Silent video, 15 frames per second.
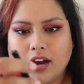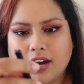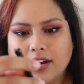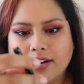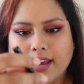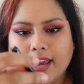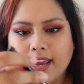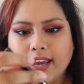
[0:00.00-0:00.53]

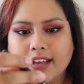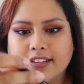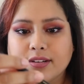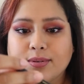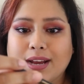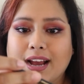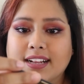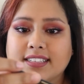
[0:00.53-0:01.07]
Okay, so
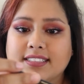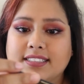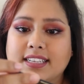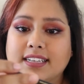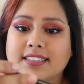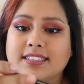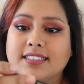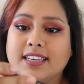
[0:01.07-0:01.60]
we got
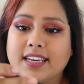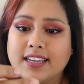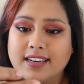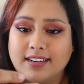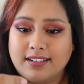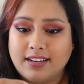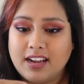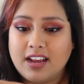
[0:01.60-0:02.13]
Sex
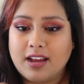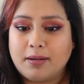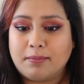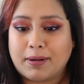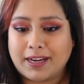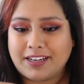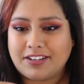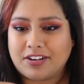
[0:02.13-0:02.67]
Kitten
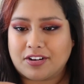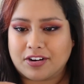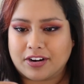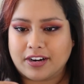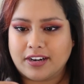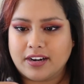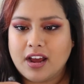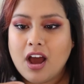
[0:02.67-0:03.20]
by
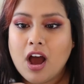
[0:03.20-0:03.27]
Tarte.